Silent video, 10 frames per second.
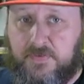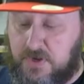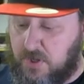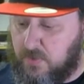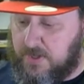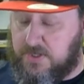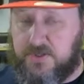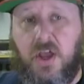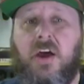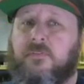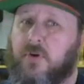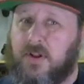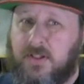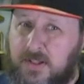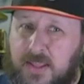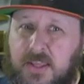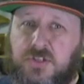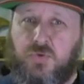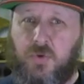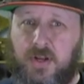degrees for at least
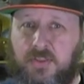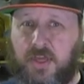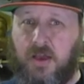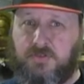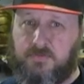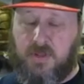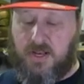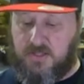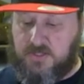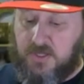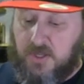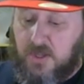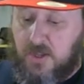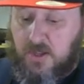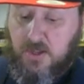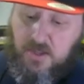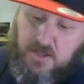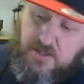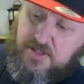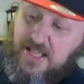20,000 minutes.
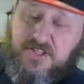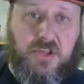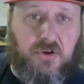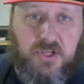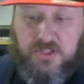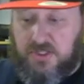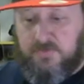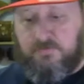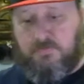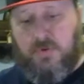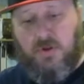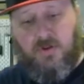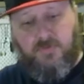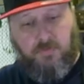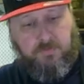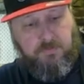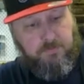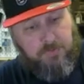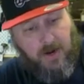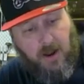That's how you'll get this beautiful
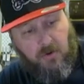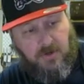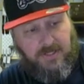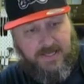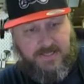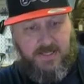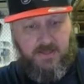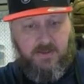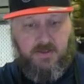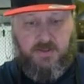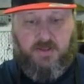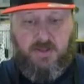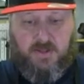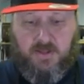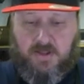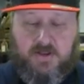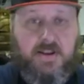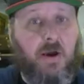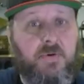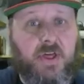brown glazing. Now,
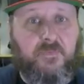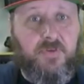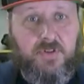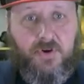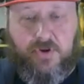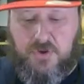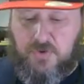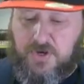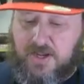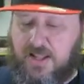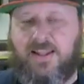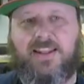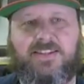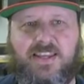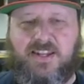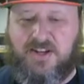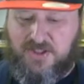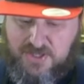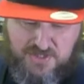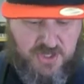without further ado, let's get into
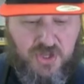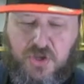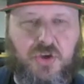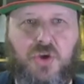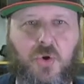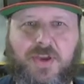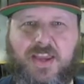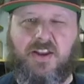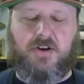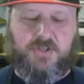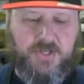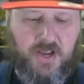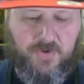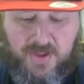this gooey inner, shall we?